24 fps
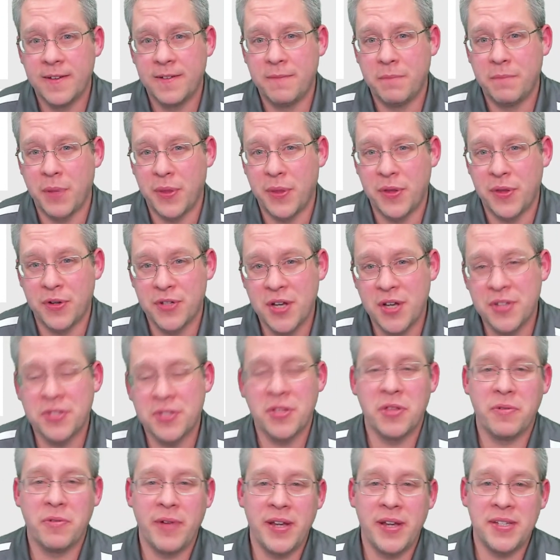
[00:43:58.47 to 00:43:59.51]
but there's also
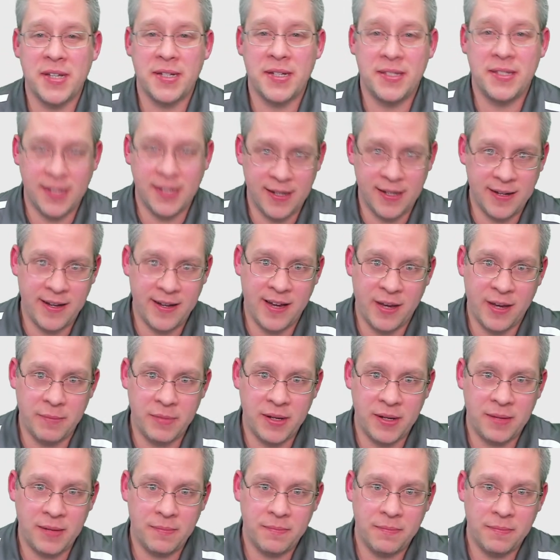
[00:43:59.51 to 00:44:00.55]
the ways it didn't help me,